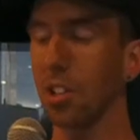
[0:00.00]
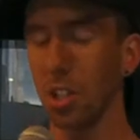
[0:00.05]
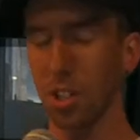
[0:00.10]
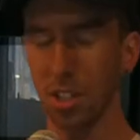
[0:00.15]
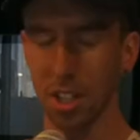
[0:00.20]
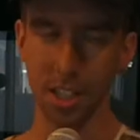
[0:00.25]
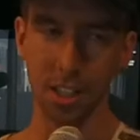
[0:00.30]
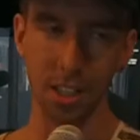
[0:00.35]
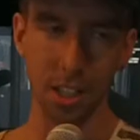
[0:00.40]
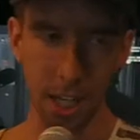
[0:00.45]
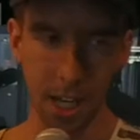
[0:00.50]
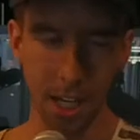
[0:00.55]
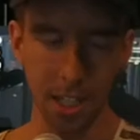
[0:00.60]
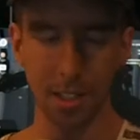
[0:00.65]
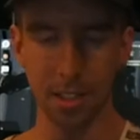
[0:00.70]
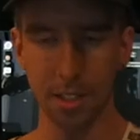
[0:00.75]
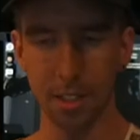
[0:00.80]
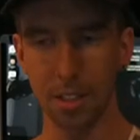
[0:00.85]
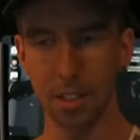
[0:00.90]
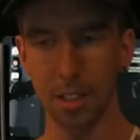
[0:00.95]
She's like,
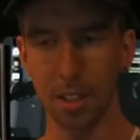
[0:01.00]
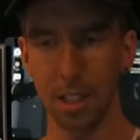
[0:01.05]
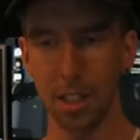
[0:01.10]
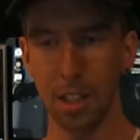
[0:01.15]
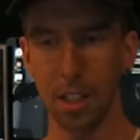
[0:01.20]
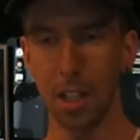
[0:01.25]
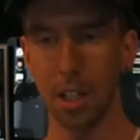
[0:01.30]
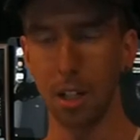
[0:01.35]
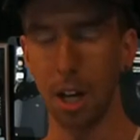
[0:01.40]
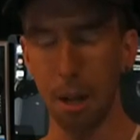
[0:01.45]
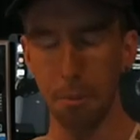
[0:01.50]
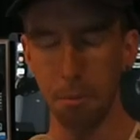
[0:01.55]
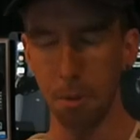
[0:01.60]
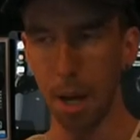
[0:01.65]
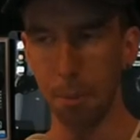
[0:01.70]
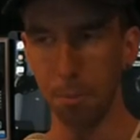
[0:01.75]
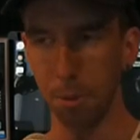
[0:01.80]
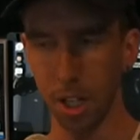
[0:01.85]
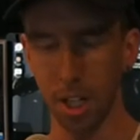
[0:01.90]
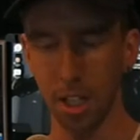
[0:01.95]
"Yes." I'm,
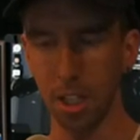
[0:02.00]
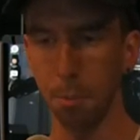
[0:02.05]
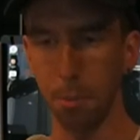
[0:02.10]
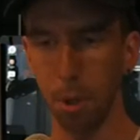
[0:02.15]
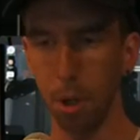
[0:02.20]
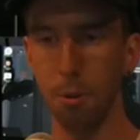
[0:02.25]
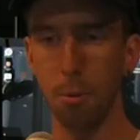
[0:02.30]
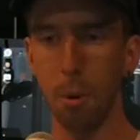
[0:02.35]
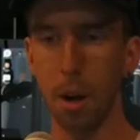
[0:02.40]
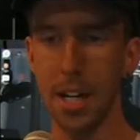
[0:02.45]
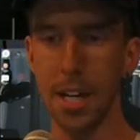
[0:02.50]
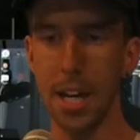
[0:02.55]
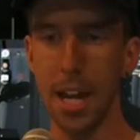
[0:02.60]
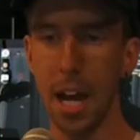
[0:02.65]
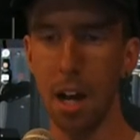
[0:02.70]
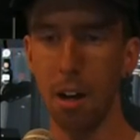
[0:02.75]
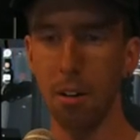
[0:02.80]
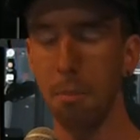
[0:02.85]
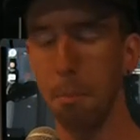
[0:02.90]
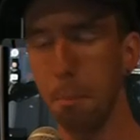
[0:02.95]
I'm not in the mood right
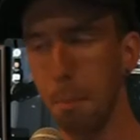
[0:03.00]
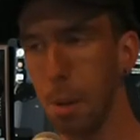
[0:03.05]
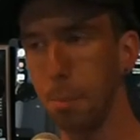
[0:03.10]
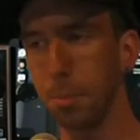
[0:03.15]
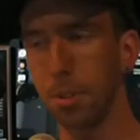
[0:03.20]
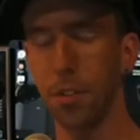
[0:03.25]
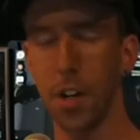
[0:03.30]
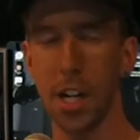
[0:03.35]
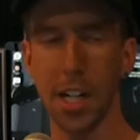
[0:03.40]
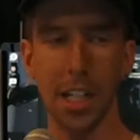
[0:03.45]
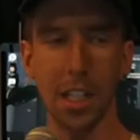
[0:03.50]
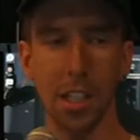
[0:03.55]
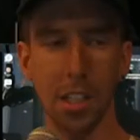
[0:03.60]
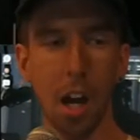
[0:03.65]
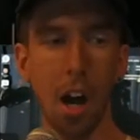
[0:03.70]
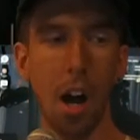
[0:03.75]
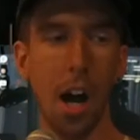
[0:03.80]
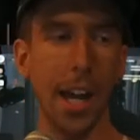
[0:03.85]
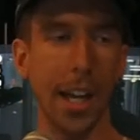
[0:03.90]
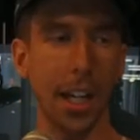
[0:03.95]
now. Mum's fucking
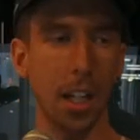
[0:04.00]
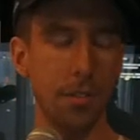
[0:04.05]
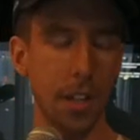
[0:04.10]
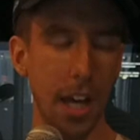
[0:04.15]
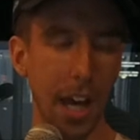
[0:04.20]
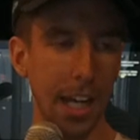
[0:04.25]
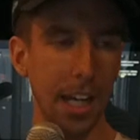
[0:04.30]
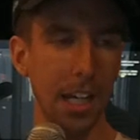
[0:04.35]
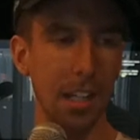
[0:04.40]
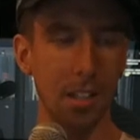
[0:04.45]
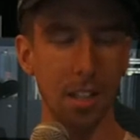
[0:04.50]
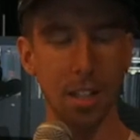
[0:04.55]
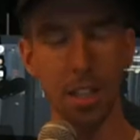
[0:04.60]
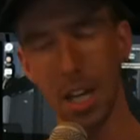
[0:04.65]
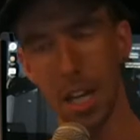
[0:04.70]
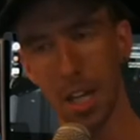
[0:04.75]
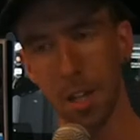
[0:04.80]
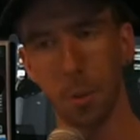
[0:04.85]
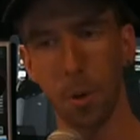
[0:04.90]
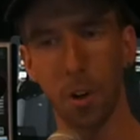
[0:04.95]
dying of AIDS in the
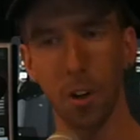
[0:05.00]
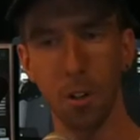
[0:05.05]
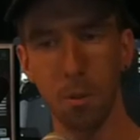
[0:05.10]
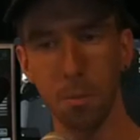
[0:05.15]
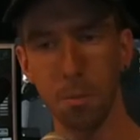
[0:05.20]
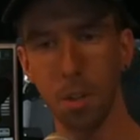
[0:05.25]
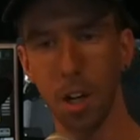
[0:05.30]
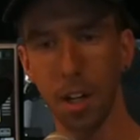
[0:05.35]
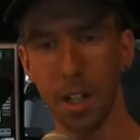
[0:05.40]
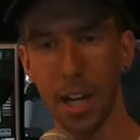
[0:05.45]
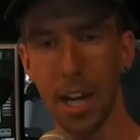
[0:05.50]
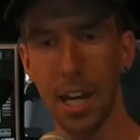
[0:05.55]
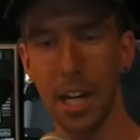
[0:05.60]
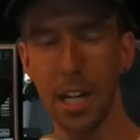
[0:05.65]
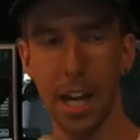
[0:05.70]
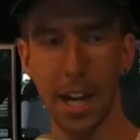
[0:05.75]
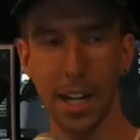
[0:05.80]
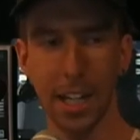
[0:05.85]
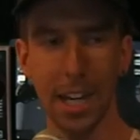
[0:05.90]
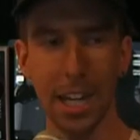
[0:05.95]
other room, okay?
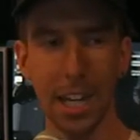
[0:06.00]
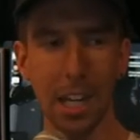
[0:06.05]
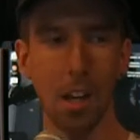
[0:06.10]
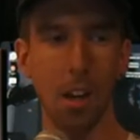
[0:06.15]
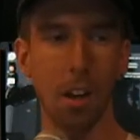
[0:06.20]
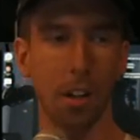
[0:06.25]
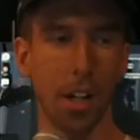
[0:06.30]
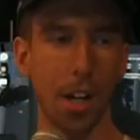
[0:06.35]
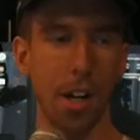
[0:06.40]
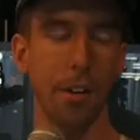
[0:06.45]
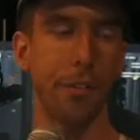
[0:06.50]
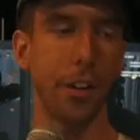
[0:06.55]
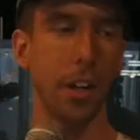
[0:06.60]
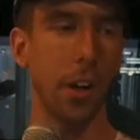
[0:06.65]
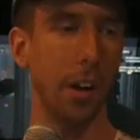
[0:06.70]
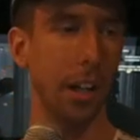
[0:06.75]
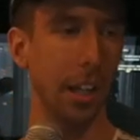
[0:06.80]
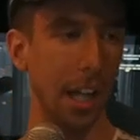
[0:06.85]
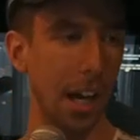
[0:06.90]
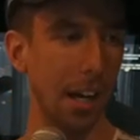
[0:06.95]
I can hear her coughing
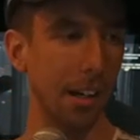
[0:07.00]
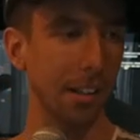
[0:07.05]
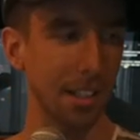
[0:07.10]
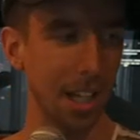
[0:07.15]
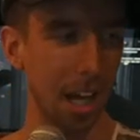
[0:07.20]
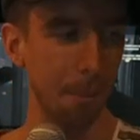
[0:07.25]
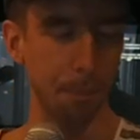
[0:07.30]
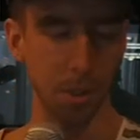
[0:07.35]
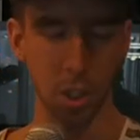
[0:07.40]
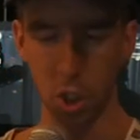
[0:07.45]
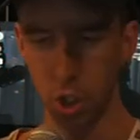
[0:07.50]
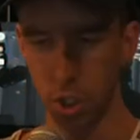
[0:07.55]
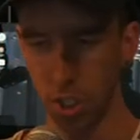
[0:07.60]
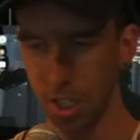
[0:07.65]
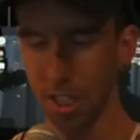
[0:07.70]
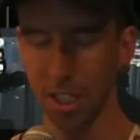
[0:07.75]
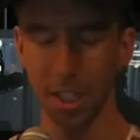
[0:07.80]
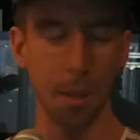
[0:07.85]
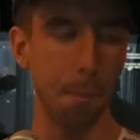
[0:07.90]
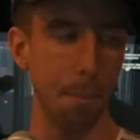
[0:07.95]
her lungs up and
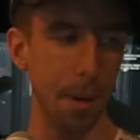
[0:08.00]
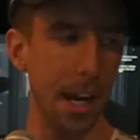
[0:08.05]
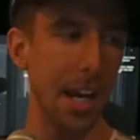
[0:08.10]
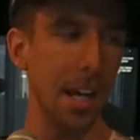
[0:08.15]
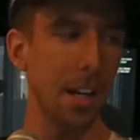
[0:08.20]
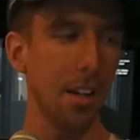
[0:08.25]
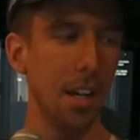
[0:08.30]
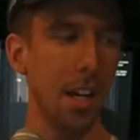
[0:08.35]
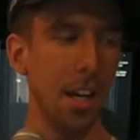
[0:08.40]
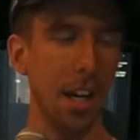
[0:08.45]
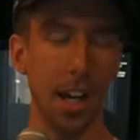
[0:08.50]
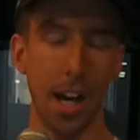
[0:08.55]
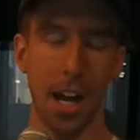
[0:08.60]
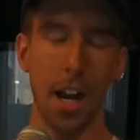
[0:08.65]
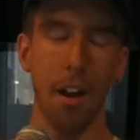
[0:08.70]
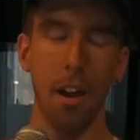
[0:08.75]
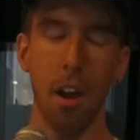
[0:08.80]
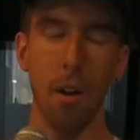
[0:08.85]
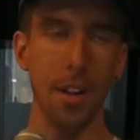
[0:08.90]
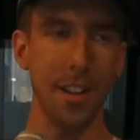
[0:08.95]
shitting the bed. I
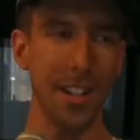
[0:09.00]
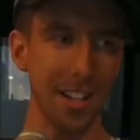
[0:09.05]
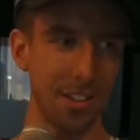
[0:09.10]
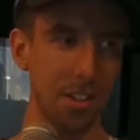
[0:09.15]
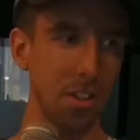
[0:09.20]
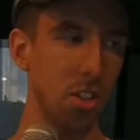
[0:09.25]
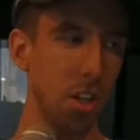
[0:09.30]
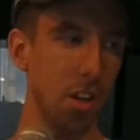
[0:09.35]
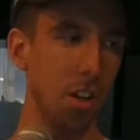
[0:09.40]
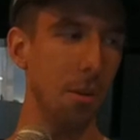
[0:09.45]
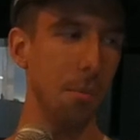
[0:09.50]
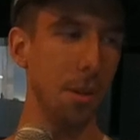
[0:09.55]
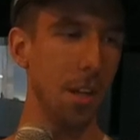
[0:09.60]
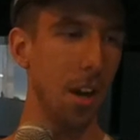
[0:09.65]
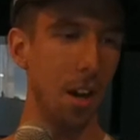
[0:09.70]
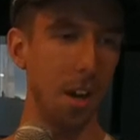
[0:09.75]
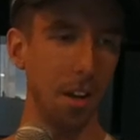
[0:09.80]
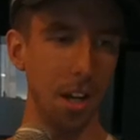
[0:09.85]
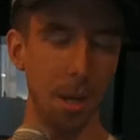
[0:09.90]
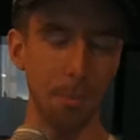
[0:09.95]
don't know. It doesn't turn me
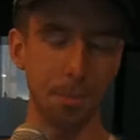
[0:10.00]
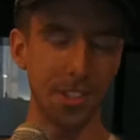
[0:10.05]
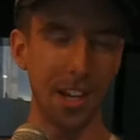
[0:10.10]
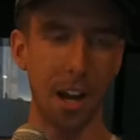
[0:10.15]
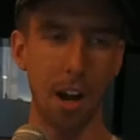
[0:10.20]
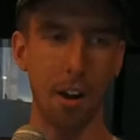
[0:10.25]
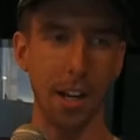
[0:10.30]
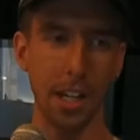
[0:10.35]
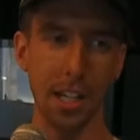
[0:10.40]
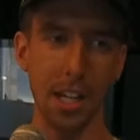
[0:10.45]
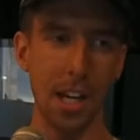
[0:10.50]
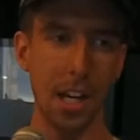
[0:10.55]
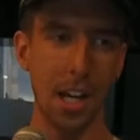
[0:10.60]
on. I'm sorry.